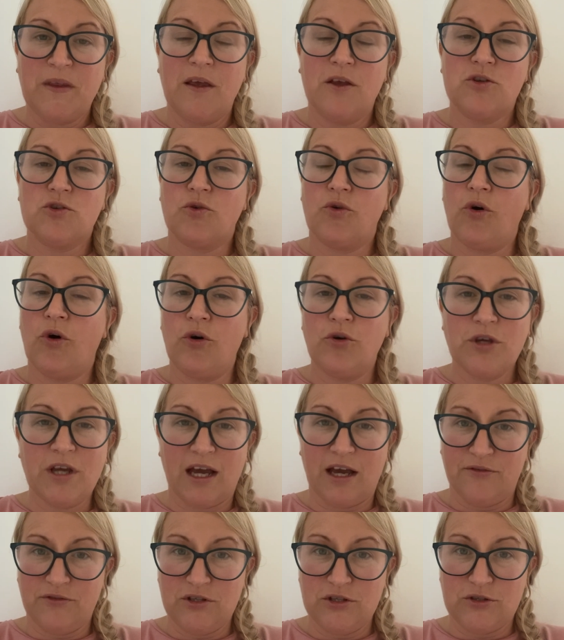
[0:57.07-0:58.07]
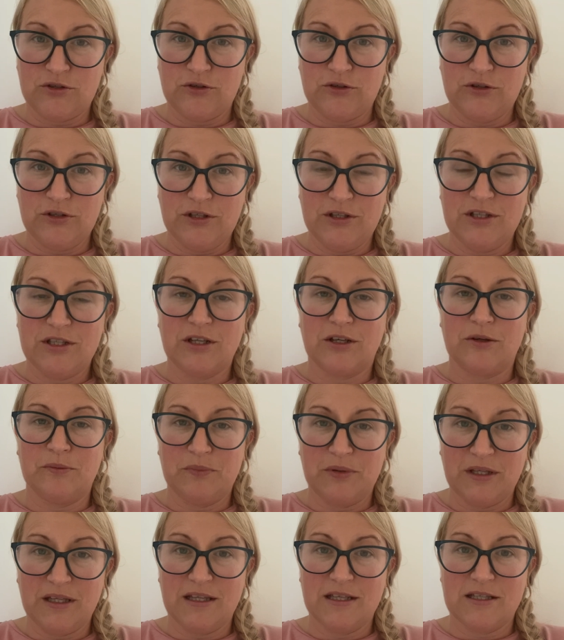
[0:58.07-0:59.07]
So all you have to do to
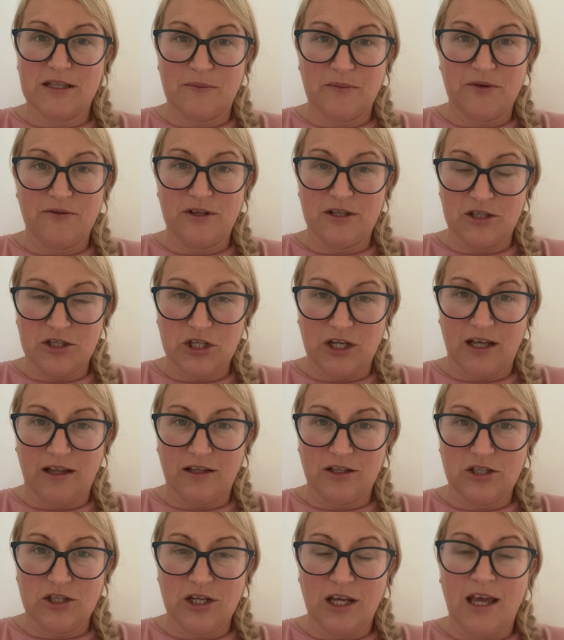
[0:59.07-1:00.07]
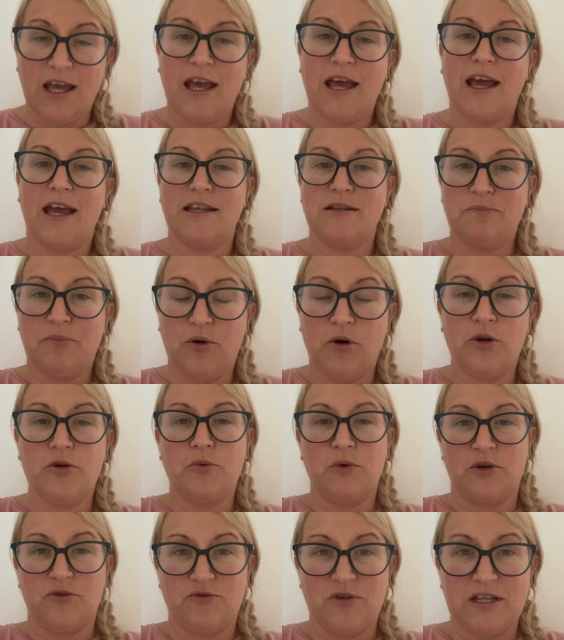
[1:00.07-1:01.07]
complete the Summer Reading Challenge is
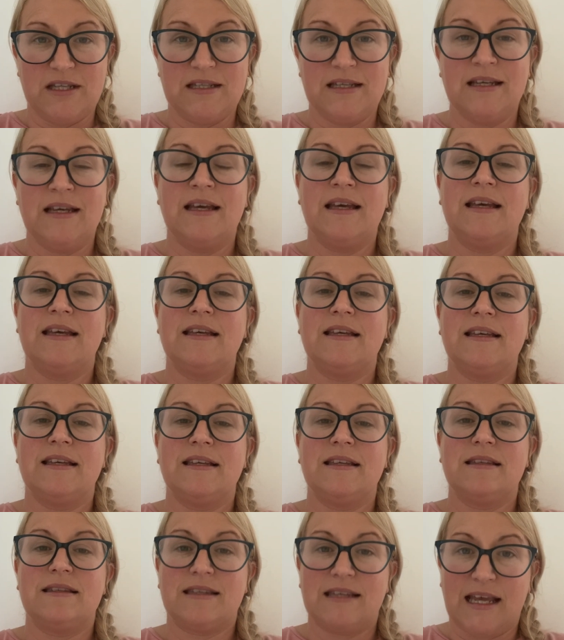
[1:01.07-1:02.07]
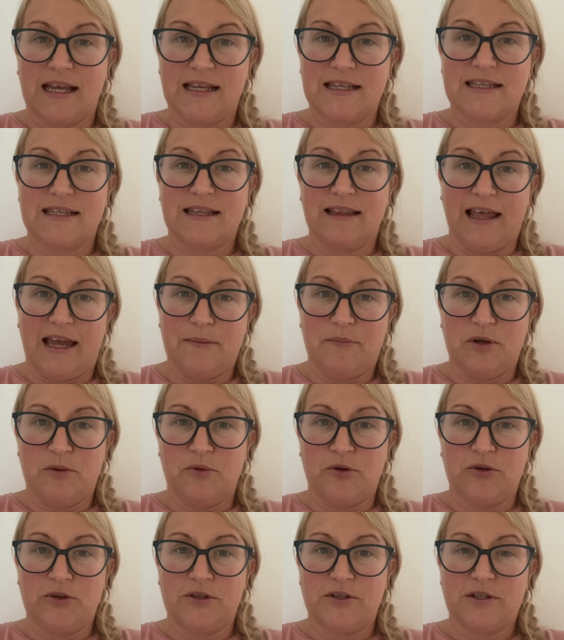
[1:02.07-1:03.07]
borrow and read 6 library
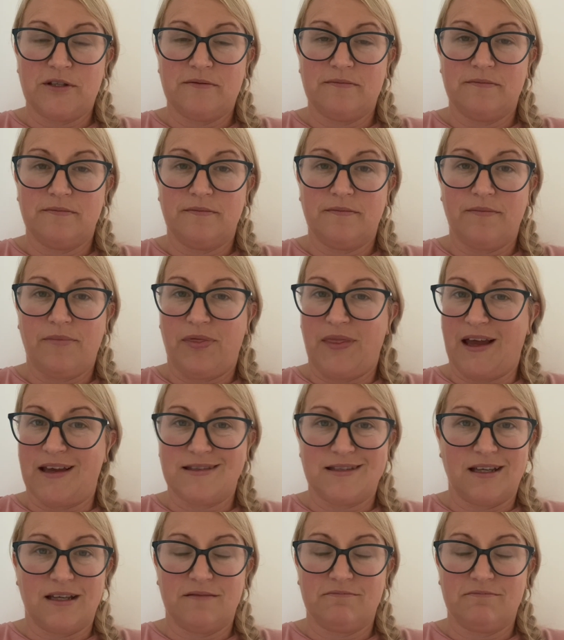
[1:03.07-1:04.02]
books. That's it.